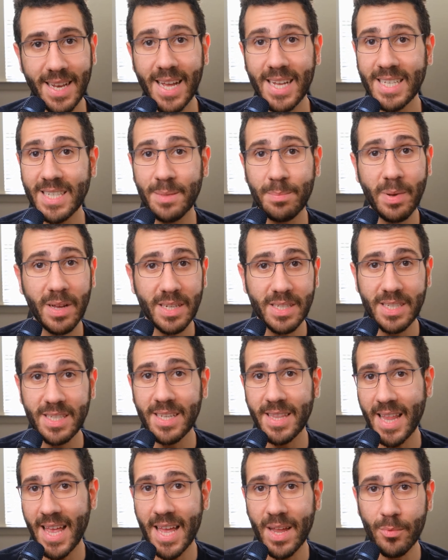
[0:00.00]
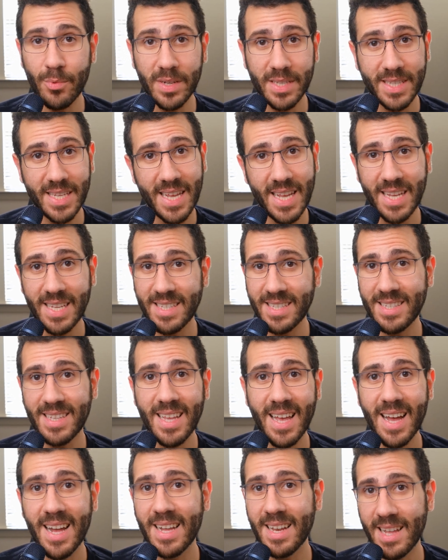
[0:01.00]
a nice punch in that retains
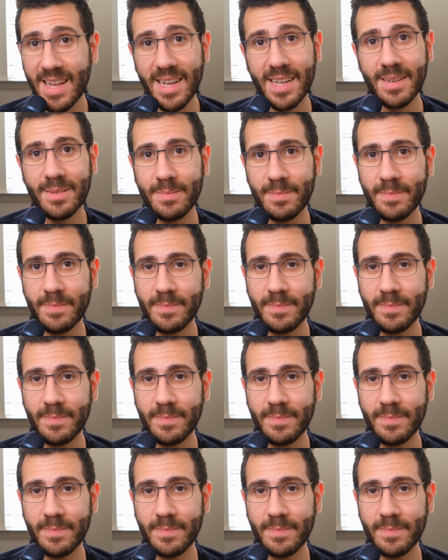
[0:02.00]
the eye line.